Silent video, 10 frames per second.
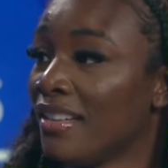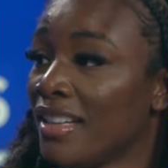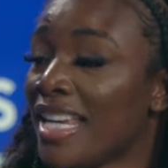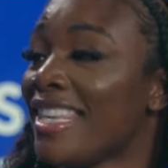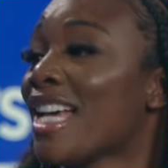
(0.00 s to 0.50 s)

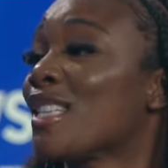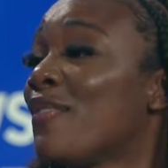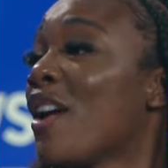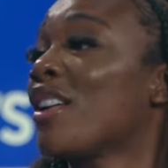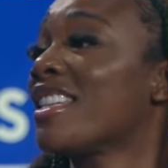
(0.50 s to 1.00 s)
And that's
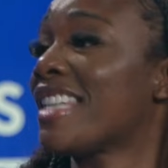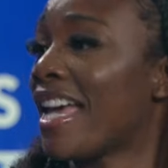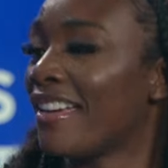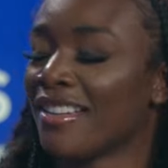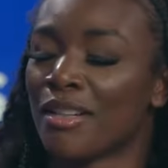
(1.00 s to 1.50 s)
fair to
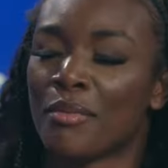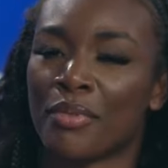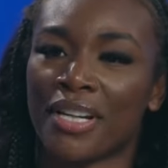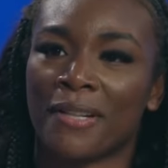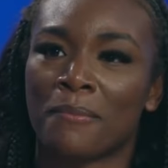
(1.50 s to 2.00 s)
say.
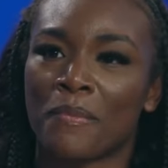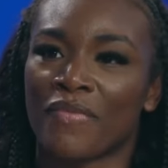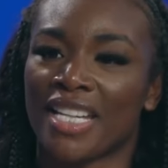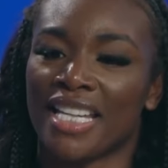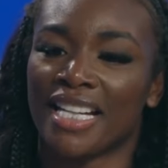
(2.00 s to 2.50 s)
But
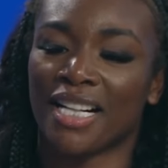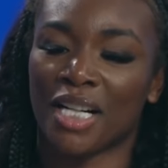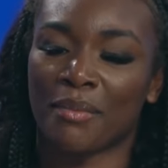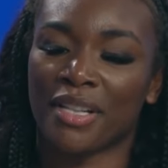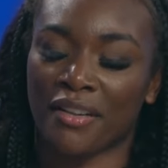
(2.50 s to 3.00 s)

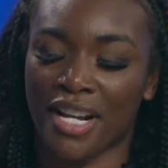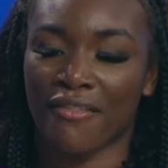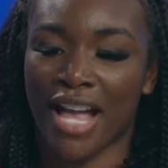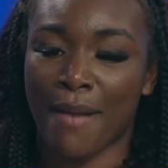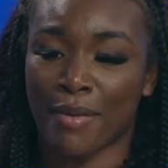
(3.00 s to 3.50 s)
Um, it'll
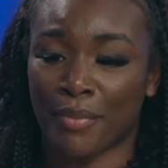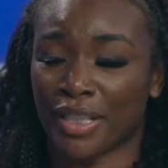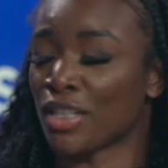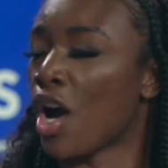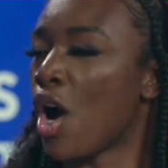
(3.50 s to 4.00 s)
never happen, but
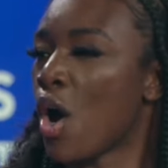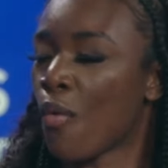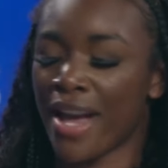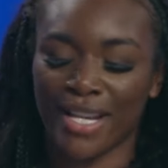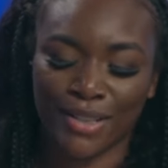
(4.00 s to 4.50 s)
it's
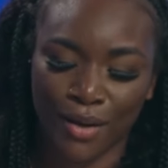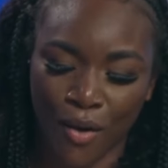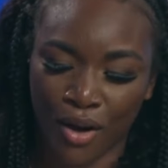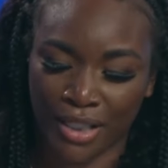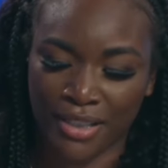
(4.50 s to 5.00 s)
always
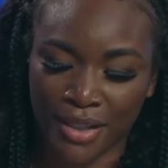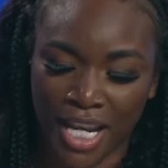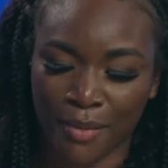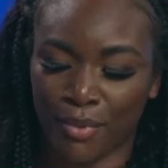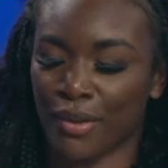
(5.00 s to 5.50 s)
on the
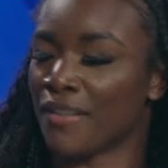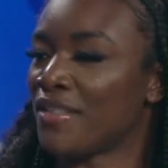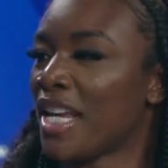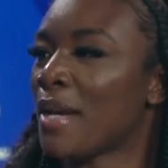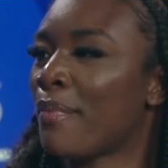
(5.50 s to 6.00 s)
table. If
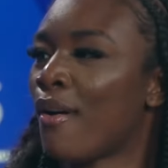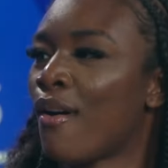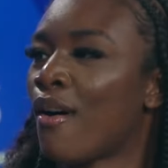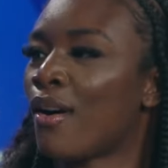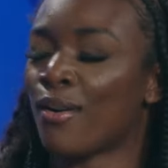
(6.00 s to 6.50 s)
Jake
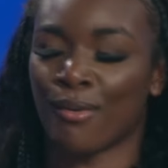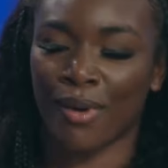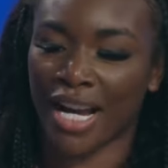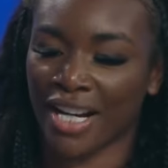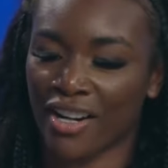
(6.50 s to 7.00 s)
Paul or
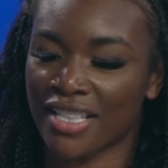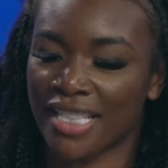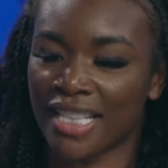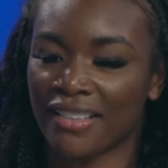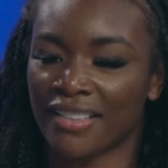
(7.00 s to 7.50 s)
Ryan
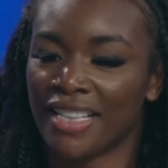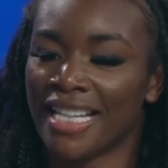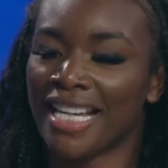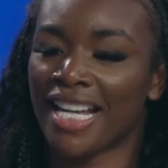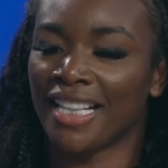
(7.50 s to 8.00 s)
Garcia,
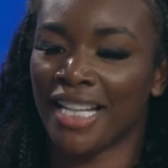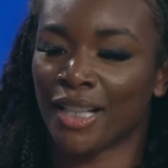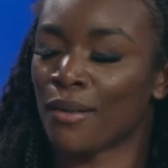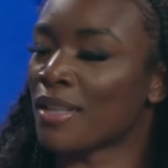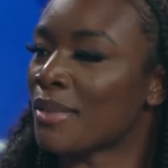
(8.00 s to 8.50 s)
any of
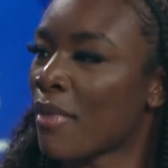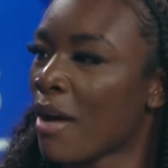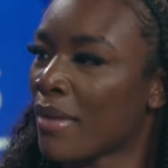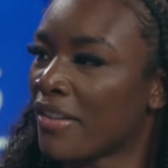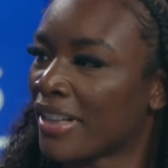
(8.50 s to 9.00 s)
those
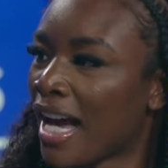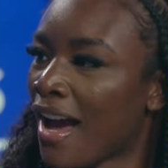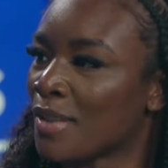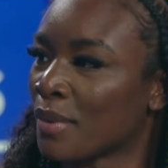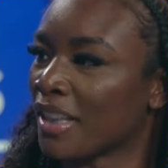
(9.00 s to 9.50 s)
smart mouth
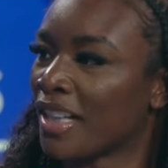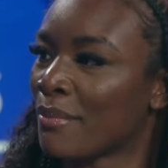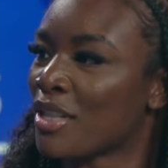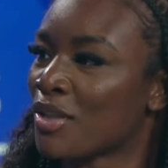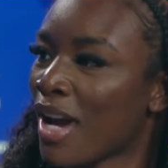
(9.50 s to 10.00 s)
guys want to
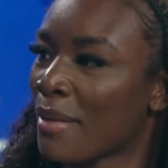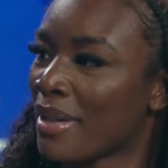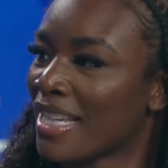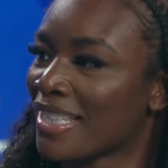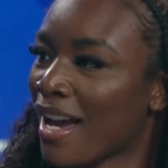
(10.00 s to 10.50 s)
come and try
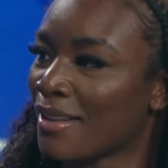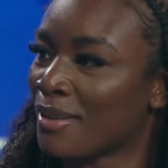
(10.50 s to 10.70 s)
me inside